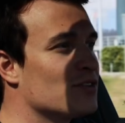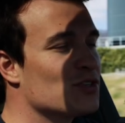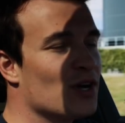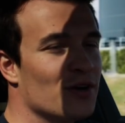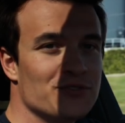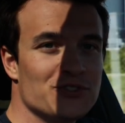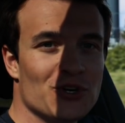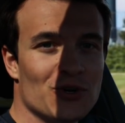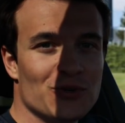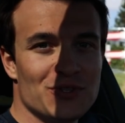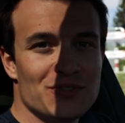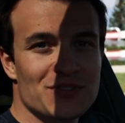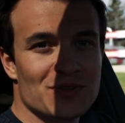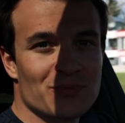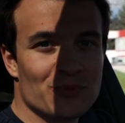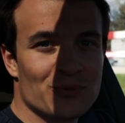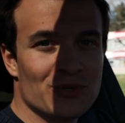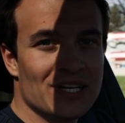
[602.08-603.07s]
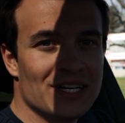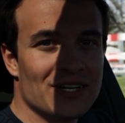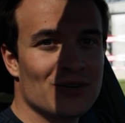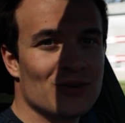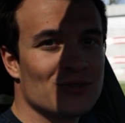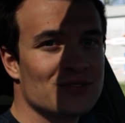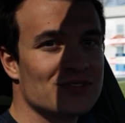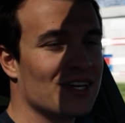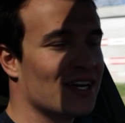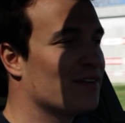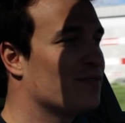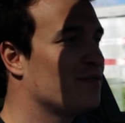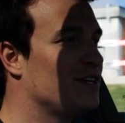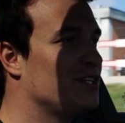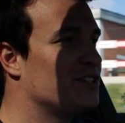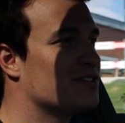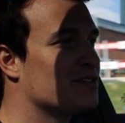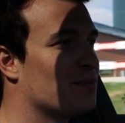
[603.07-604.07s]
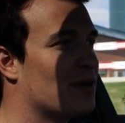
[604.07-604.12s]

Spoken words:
So I've showed you some really cool tech features